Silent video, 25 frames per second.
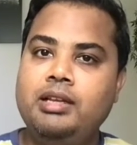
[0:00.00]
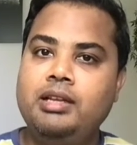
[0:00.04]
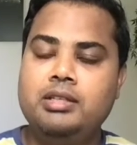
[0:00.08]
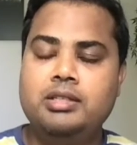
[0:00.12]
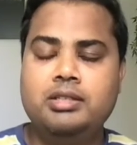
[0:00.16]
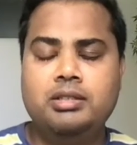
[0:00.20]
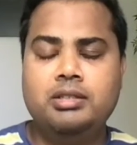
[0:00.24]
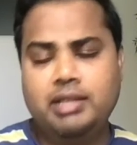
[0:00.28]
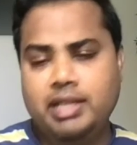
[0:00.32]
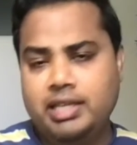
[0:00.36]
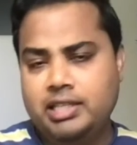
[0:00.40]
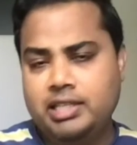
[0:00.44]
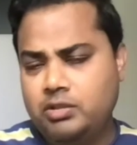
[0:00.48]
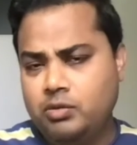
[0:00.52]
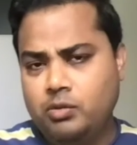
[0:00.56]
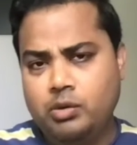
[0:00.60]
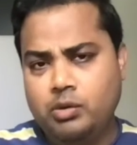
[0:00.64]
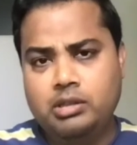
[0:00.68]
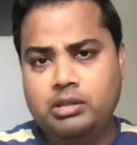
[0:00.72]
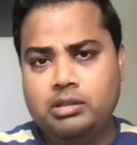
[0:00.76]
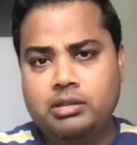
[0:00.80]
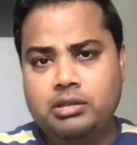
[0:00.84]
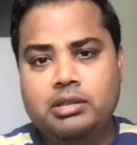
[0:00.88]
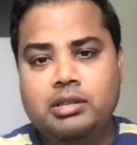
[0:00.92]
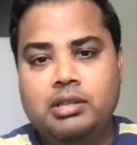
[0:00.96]
So that's
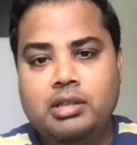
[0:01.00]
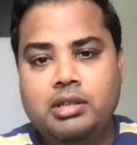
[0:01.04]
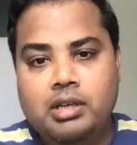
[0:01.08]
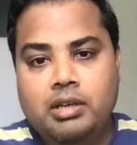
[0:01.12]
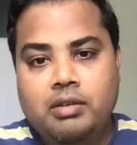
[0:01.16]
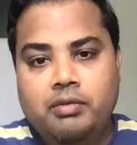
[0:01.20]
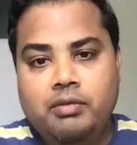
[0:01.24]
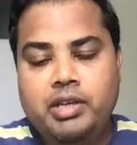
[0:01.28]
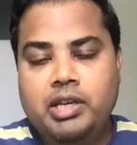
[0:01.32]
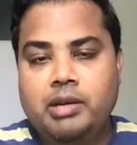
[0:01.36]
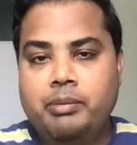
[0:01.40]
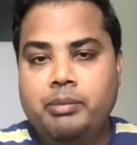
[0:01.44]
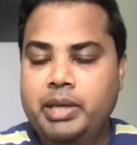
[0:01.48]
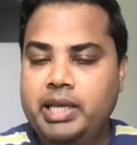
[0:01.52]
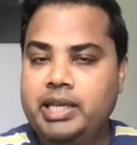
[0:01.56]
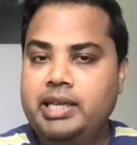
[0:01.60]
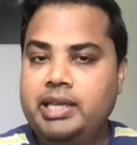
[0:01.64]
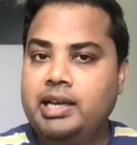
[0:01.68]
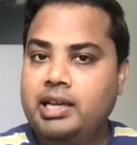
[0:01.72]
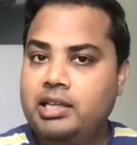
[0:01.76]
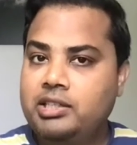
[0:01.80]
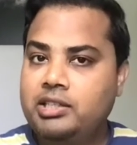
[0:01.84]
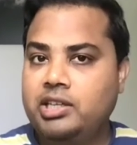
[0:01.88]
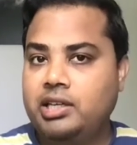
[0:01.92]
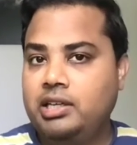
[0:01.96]
what we are being
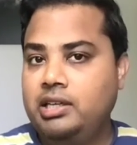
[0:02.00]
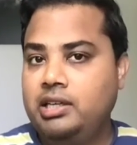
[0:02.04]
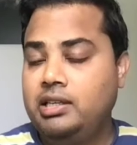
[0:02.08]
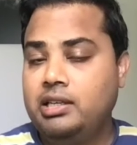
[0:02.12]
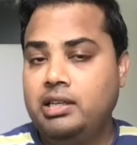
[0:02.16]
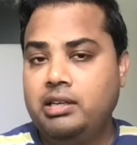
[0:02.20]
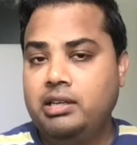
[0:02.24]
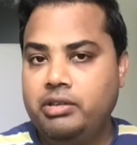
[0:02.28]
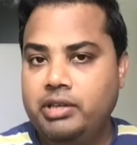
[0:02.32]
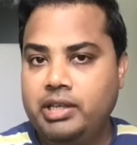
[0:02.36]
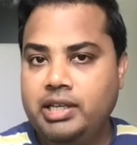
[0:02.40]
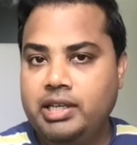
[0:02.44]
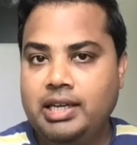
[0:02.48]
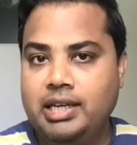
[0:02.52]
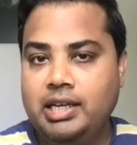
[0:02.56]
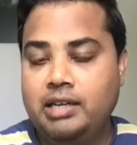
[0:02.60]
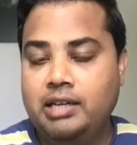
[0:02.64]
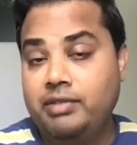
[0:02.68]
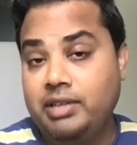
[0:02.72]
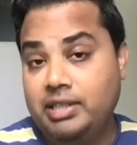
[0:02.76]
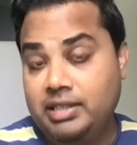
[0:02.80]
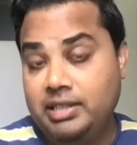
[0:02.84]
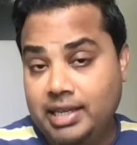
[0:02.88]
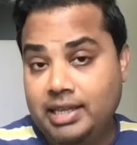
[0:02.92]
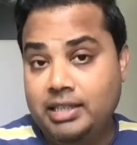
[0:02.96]
agile in our real
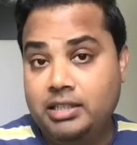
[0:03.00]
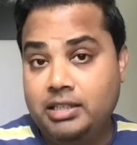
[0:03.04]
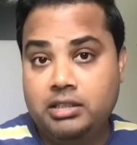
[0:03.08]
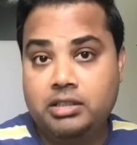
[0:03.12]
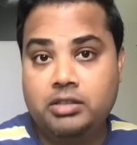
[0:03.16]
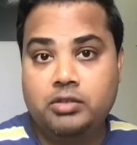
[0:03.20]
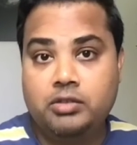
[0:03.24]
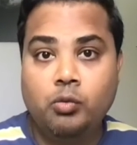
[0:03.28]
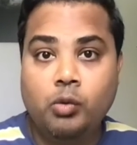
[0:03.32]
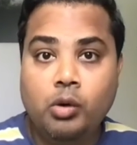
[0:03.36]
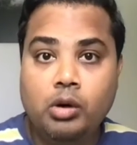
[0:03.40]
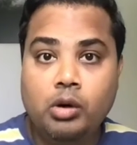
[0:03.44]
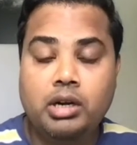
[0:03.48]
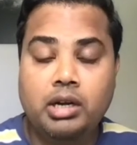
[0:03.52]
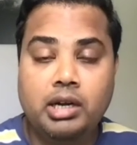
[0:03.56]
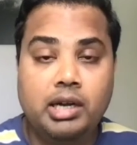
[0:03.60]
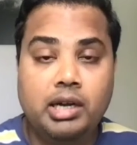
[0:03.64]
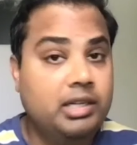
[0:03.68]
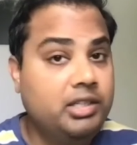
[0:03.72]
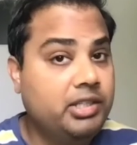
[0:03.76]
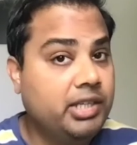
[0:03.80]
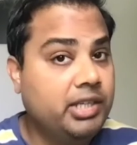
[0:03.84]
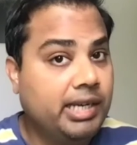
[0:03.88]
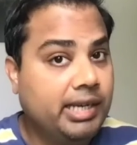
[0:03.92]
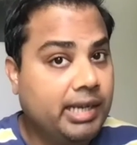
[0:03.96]
life, and that's what
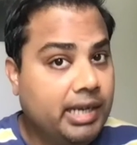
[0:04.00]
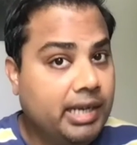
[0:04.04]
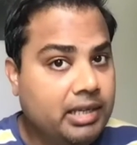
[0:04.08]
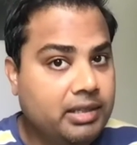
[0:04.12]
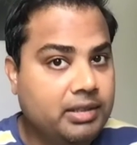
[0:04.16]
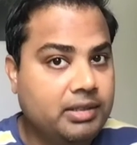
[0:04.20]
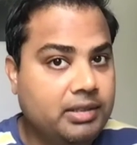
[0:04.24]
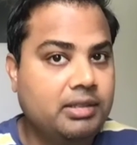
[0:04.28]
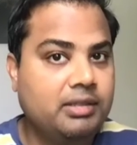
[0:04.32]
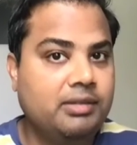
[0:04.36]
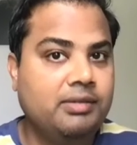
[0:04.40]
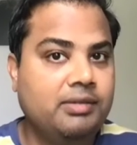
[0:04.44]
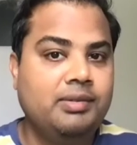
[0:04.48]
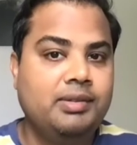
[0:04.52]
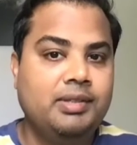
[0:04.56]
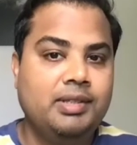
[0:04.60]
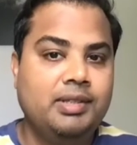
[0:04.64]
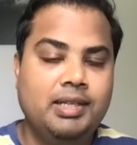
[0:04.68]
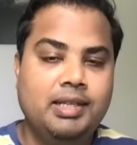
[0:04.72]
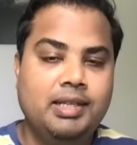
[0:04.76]
agile is.